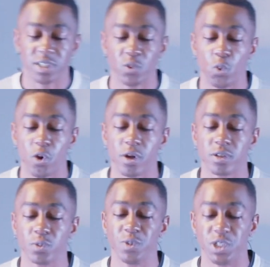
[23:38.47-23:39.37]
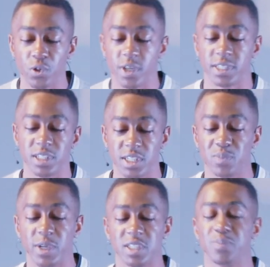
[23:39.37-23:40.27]
the word rejoice, it just
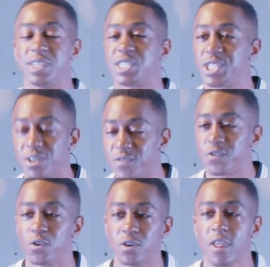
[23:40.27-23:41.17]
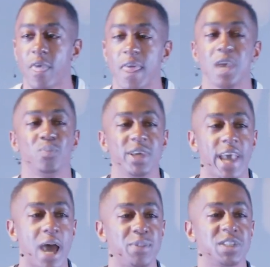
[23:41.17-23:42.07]
means to be cheerful and be
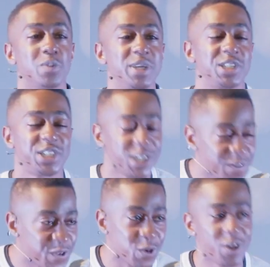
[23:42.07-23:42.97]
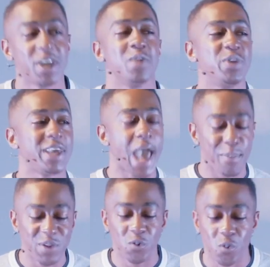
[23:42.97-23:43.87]
happy. So be cheerful and be
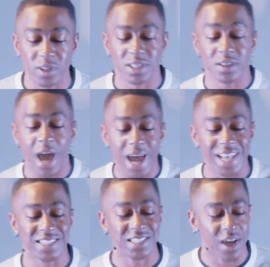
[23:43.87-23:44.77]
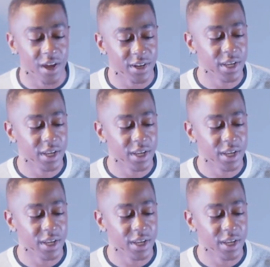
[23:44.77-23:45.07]
happy for what God has done